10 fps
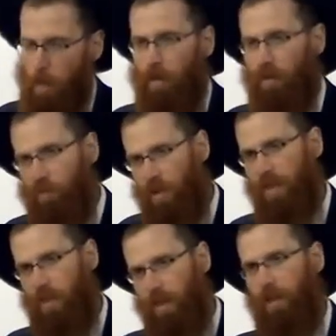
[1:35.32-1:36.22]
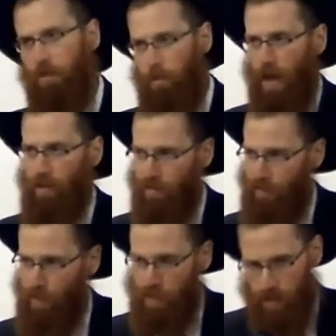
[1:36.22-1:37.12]
But if we think about it
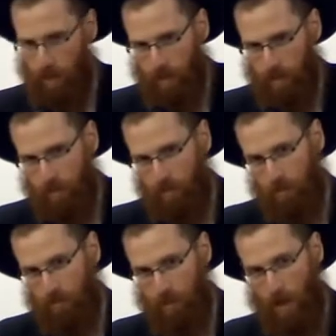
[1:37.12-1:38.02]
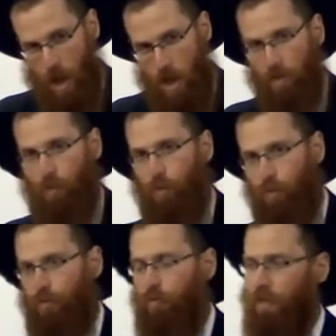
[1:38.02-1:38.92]
for a second, the
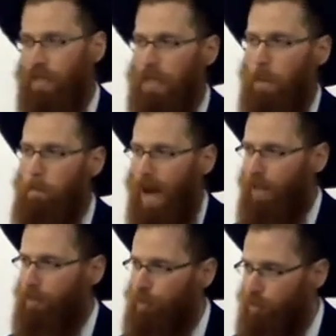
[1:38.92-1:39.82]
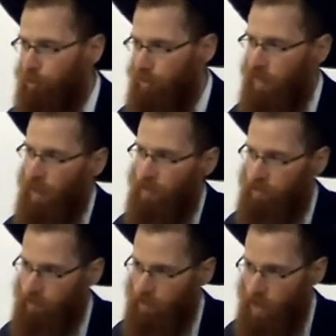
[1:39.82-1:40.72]
word really Baal Tshuva,
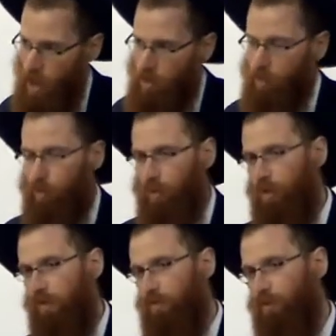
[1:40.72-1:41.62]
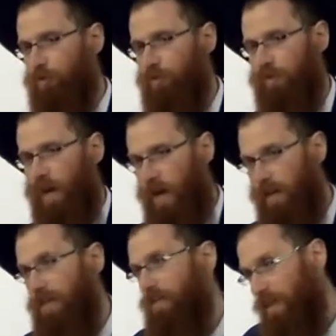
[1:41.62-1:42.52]
the word of
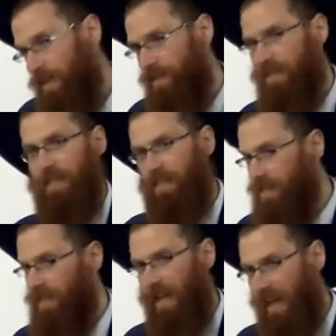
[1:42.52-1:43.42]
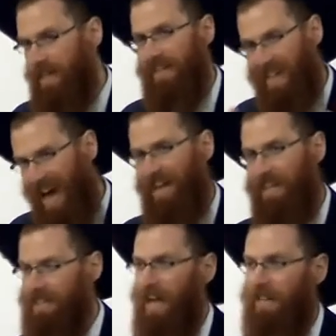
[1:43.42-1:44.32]
Tshuva is not
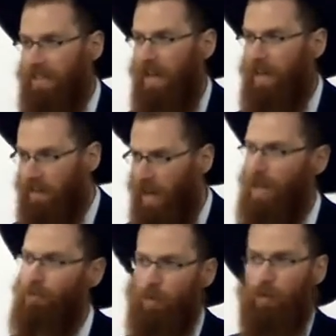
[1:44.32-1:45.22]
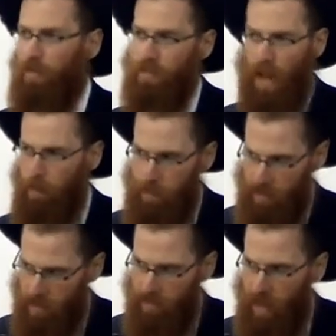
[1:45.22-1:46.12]
exactly that. On the contrary, is the
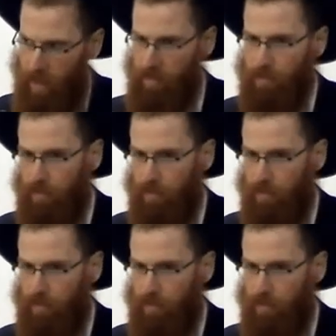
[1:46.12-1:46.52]
opposite of that.